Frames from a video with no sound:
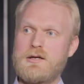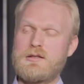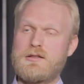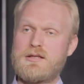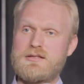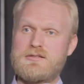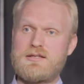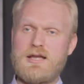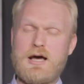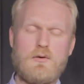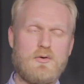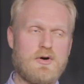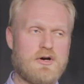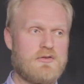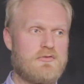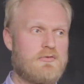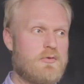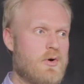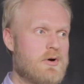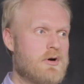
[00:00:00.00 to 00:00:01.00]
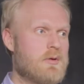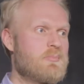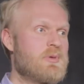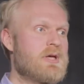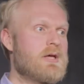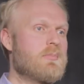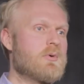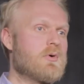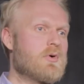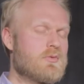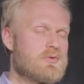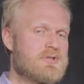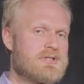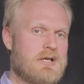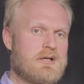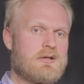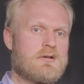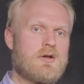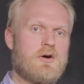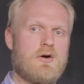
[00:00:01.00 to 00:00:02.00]
this network of 400 people who
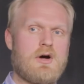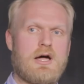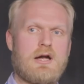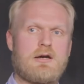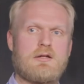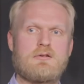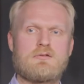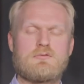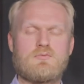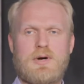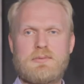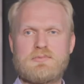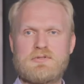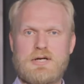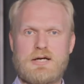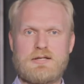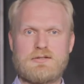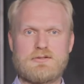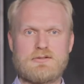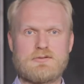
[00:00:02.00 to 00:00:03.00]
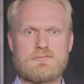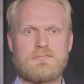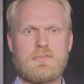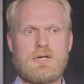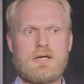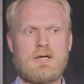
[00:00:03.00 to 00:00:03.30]
didn't know how to use websites.